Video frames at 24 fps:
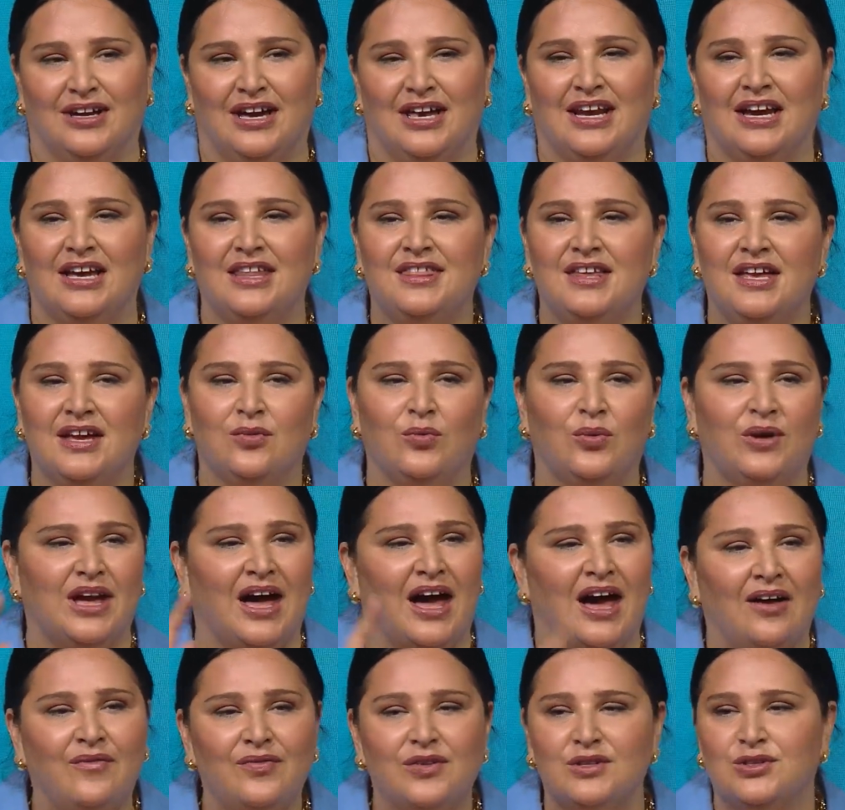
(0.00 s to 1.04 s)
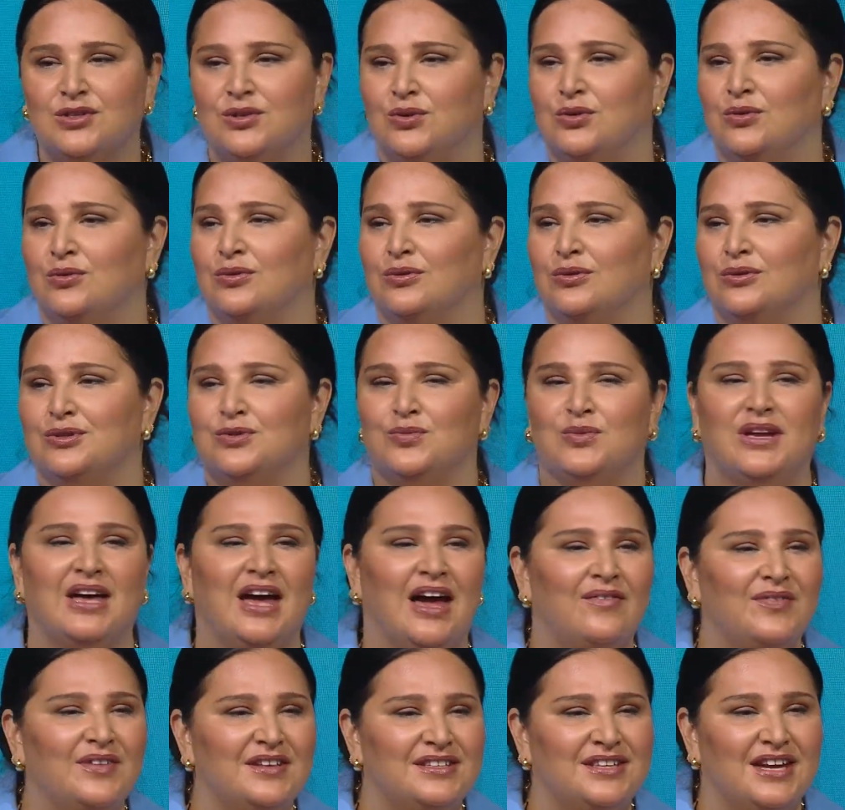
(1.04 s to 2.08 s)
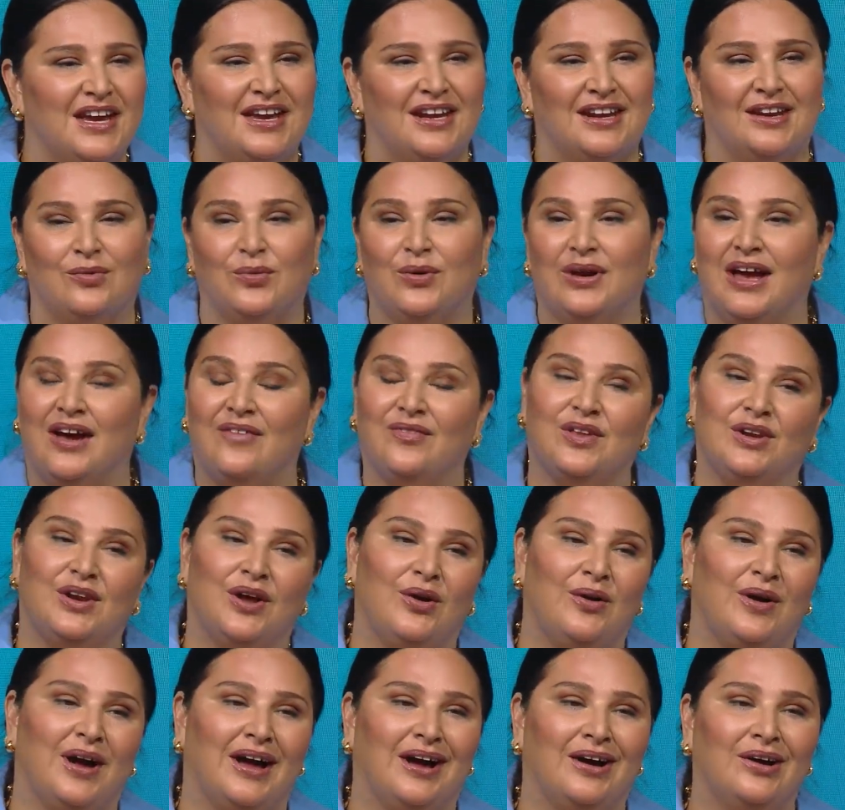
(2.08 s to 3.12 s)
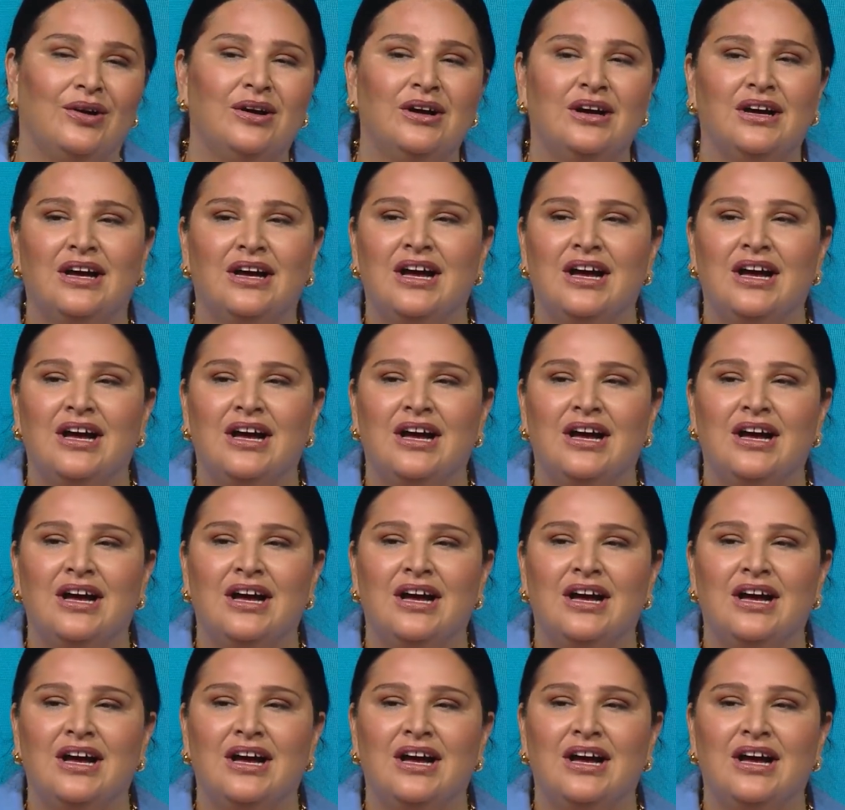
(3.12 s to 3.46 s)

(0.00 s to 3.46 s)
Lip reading: And I think we have the tools, we have the data, we have the know-how.